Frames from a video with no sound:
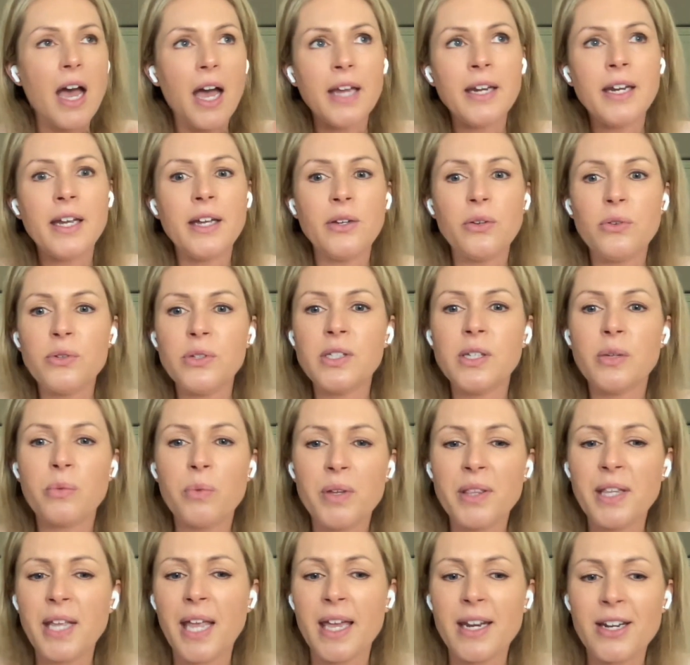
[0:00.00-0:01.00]
And I also
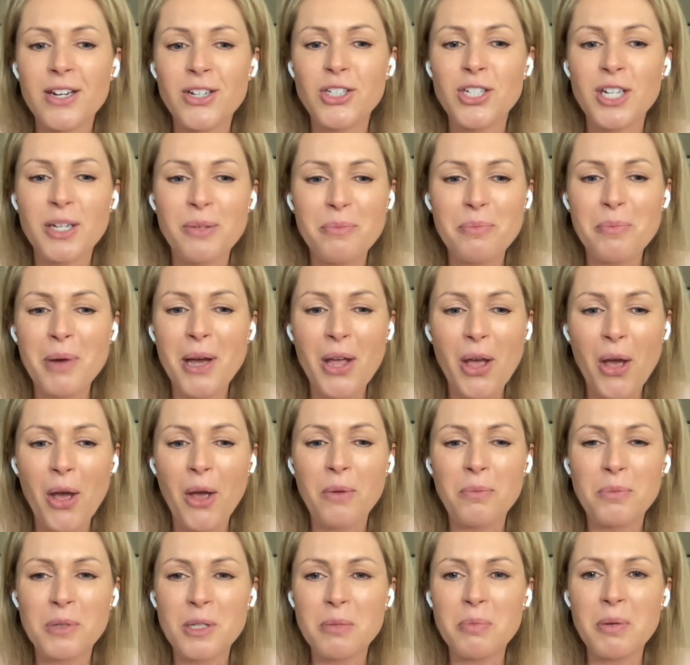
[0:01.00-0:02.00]
want the energy in my
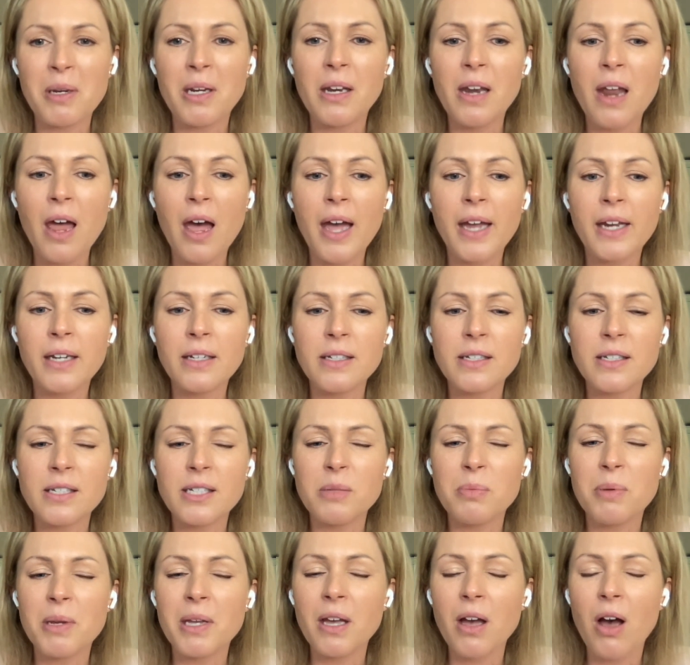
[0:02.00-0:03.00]
home to be light,
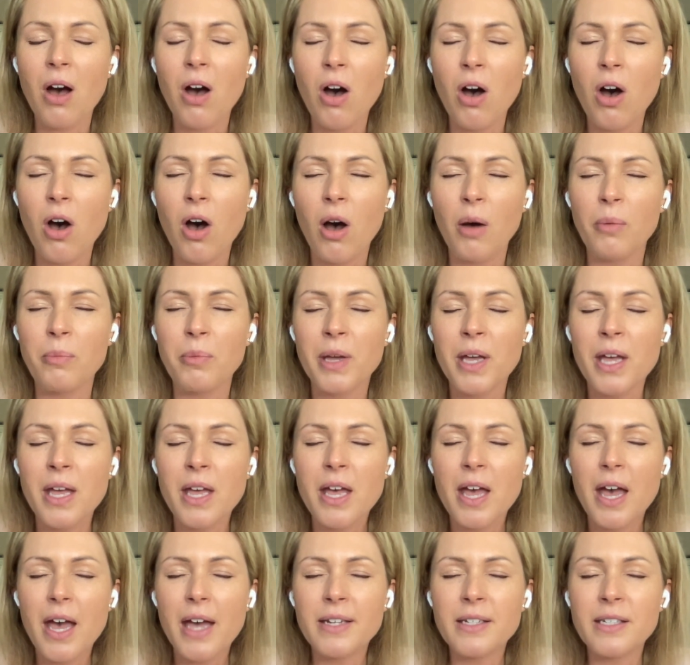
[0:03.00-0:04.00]
to be calm,
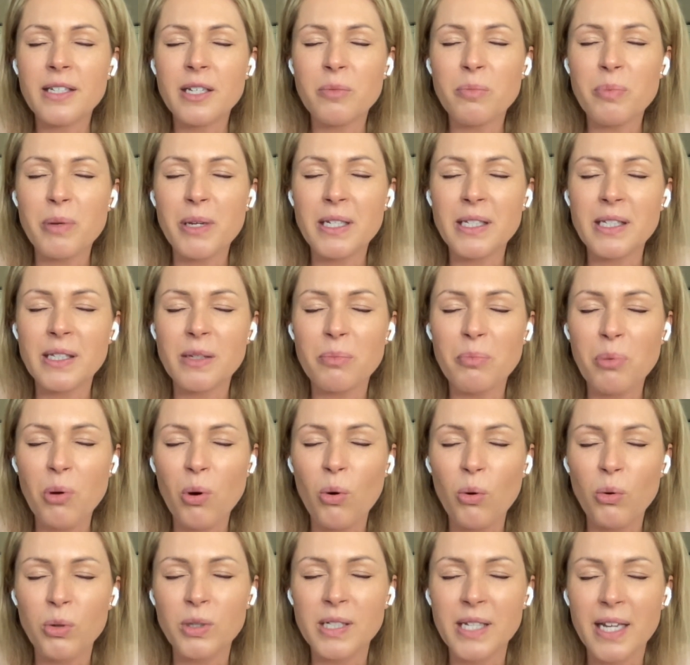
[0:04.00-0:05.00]
and to be
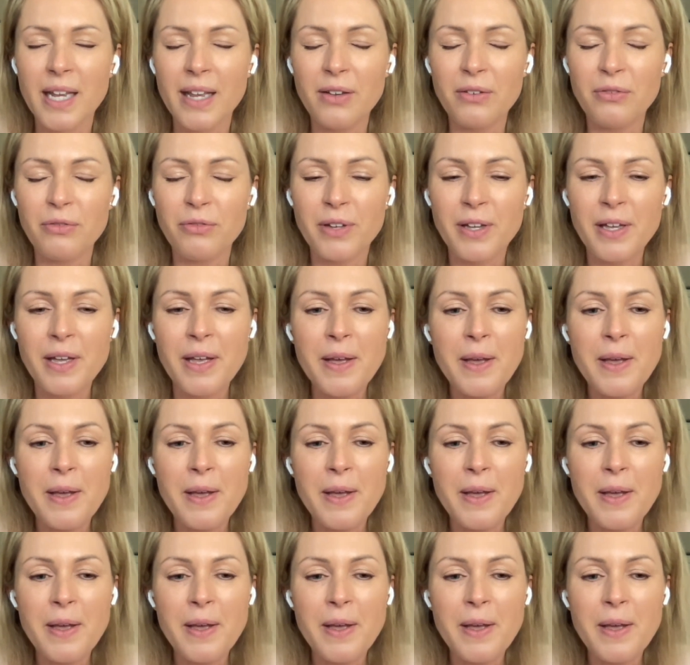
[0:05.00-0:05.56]
supportive.